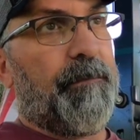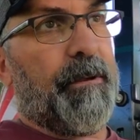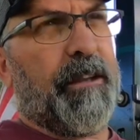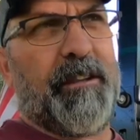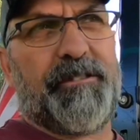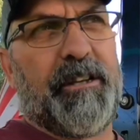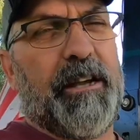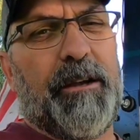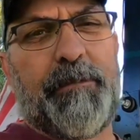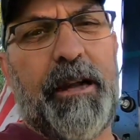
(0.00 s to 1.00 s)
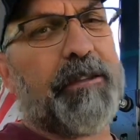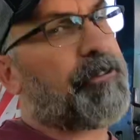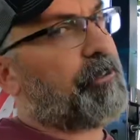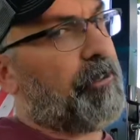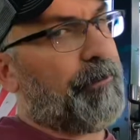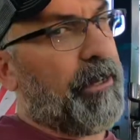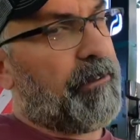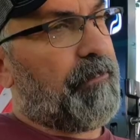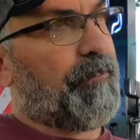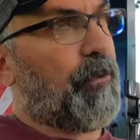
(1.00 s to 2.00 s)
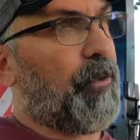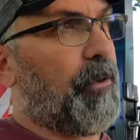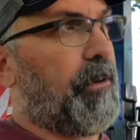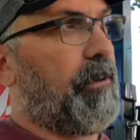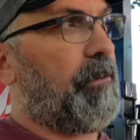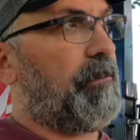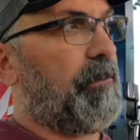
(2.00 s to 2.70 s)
Because I'm not sure about the 4